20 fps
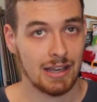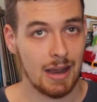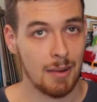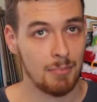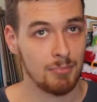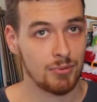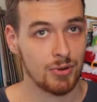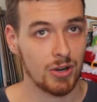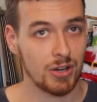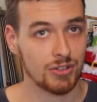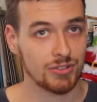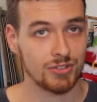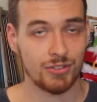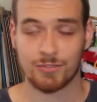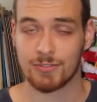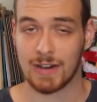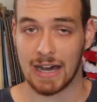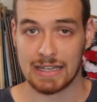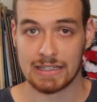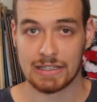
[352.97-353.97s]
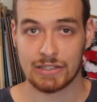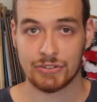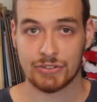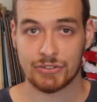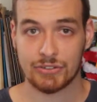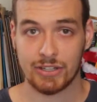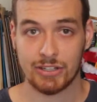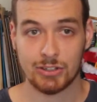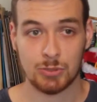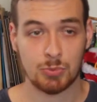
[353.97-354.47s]
a product of
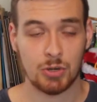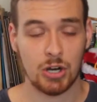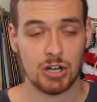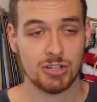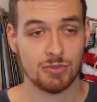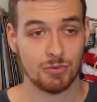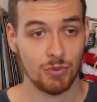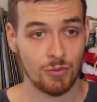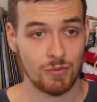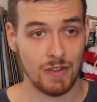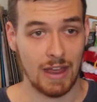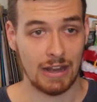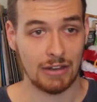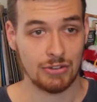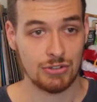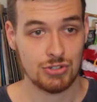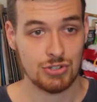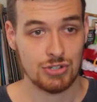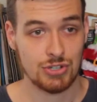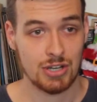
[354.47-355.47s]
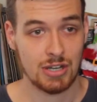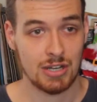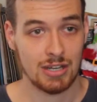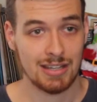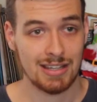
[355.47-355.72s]
violence. He's a product of revenge.